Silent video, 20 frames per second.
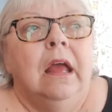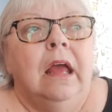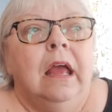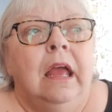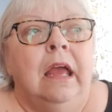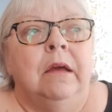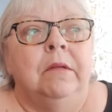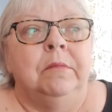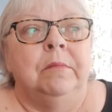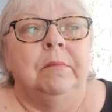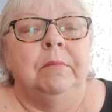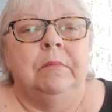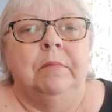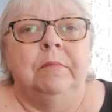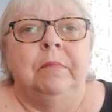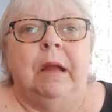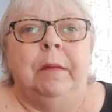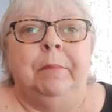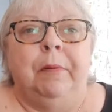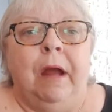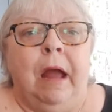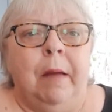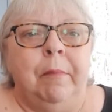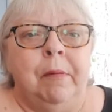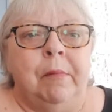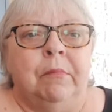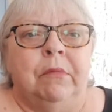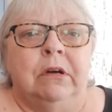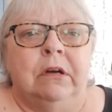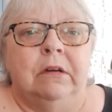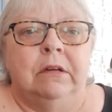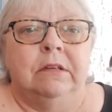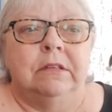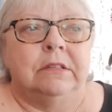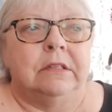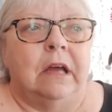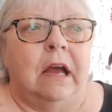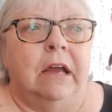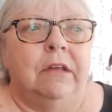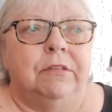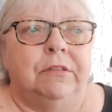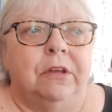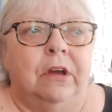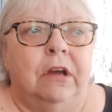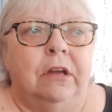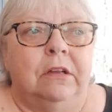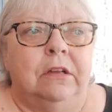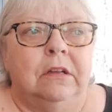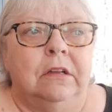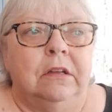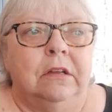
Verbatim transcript: And my problem was I thought